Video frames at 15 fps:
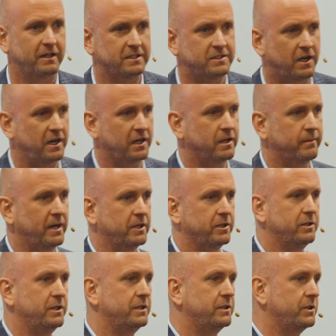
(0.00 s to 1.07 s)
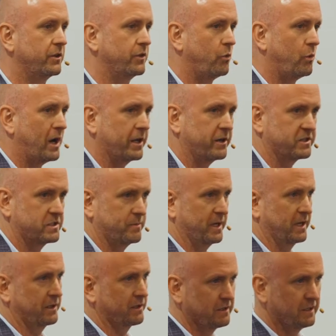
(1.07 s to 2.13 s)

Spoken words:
I talk about you need to know the water spec.